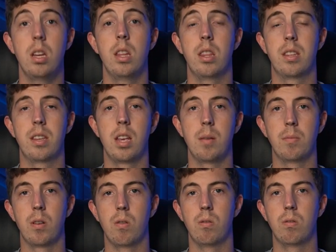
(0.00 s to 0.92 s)
The same
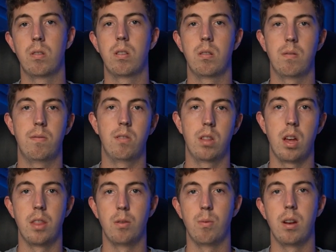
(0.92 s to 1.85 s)
goes for the
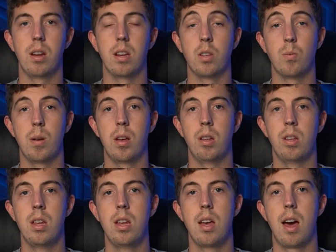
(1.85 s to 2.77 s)
other way as well.
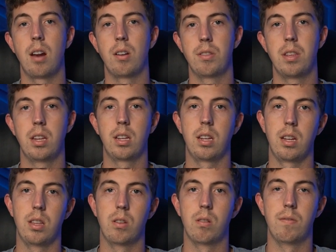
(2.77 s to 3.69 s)
I don't think
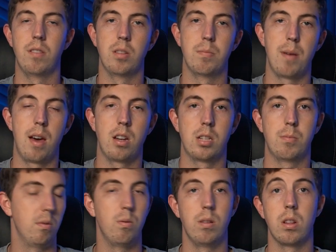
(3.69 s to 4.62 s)
either of these paddles
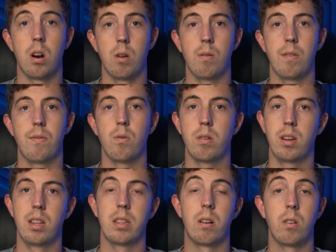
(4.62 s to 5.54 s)
between the R1.14
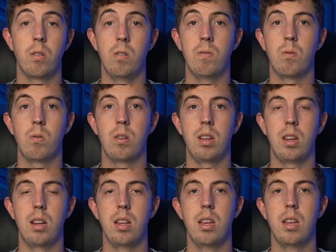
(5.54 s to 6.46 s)
and the
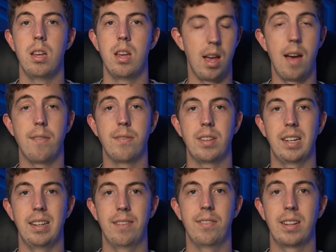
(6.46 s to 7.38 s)
R2.14 have
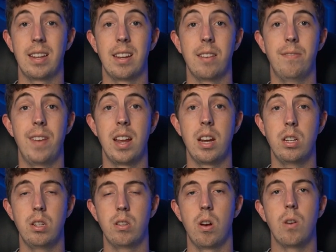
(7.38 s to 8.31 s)
significant
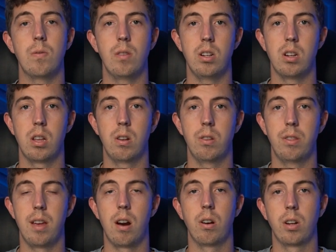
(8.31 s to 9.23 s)
advantages over each other
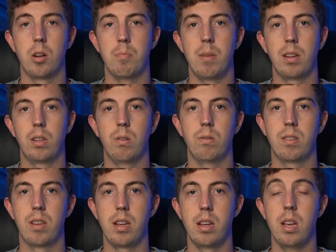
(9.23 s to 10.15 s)
that are going to make you
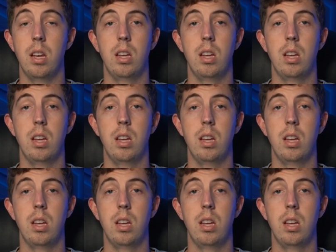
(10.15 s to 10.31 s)
say,